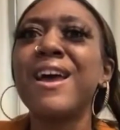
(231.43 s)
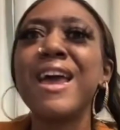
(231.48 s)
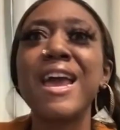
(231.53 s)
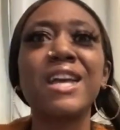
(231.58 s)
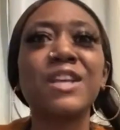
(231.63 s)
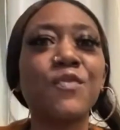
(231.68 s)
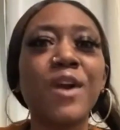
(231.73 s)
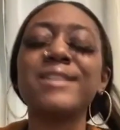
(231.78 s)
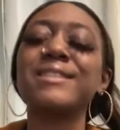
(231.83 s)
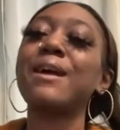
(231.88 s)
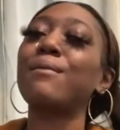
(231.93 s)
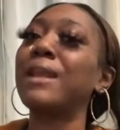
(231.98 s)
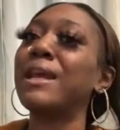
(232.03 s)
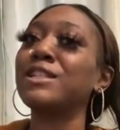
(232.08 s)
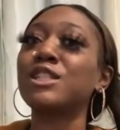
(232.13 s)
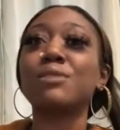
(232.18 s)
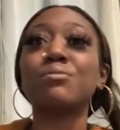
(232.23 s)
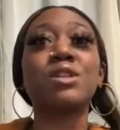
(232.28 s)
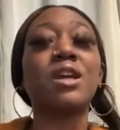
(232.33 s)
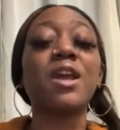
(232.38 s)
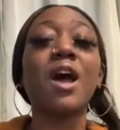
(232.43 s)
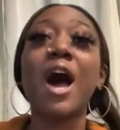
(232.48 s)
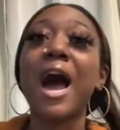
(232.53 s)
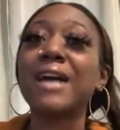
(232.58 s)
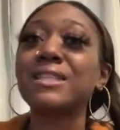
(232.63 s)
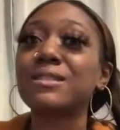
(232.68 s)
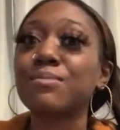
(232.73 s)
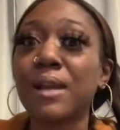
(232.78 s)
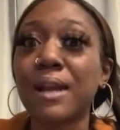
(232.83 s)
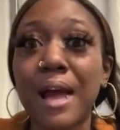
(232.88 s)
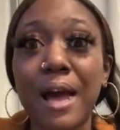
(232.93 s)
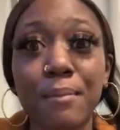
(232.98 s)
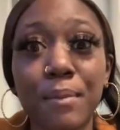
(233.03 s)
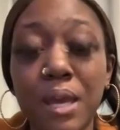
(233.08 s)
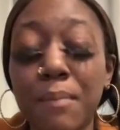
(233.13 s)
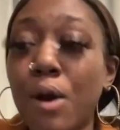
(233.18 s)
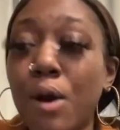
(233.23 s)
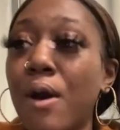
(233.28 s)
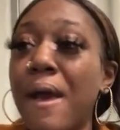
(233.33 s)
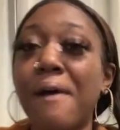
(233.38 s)
As far as that relationship shit, y'all, I swear to God, me and
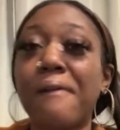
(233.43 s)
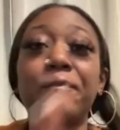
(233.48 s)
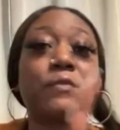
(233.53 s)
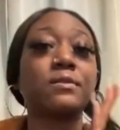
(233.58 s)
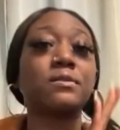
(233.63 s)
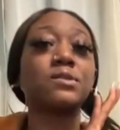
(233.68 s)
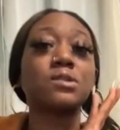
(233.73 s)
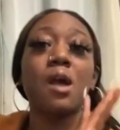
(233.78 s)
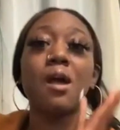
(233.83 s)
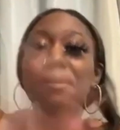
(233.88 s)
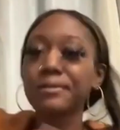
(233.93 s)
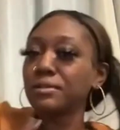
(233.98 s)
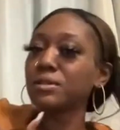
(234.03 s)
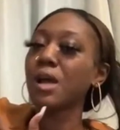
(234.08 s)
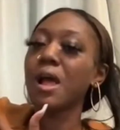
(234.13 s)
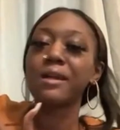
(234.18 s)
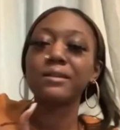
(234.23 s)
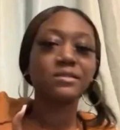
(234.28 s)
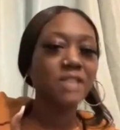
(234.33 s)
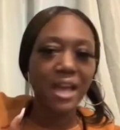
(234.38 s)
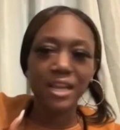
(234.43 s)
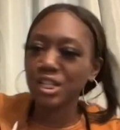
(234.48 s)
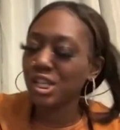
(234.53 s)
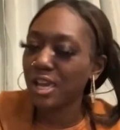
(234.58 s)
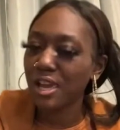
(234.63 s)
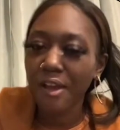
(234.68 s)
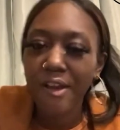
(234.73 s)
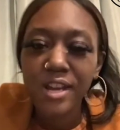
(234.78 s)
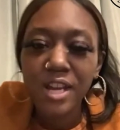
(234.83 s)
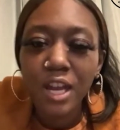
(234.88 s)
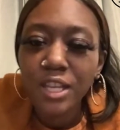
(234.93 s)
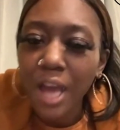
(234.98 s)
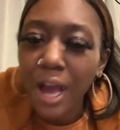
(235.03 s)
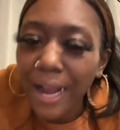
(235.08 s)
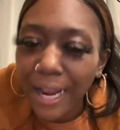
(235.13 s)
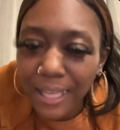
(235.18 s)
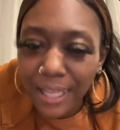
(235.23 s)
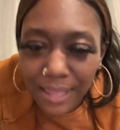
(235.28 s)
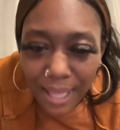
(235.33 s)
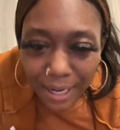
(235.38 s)
Mo have that shit. Y'all
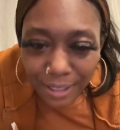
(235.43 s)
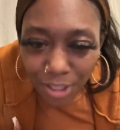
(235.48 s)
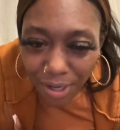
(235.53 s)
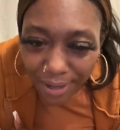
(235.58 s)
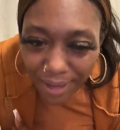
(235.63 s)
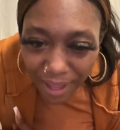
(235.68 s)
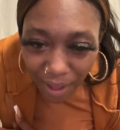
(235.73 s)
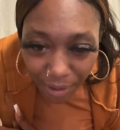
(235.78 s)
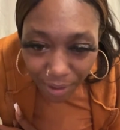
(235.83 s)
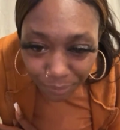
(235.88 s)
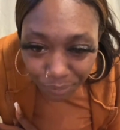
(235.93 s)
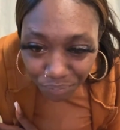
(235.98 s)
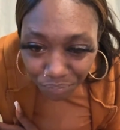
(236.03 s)
gotta get that out y'all head.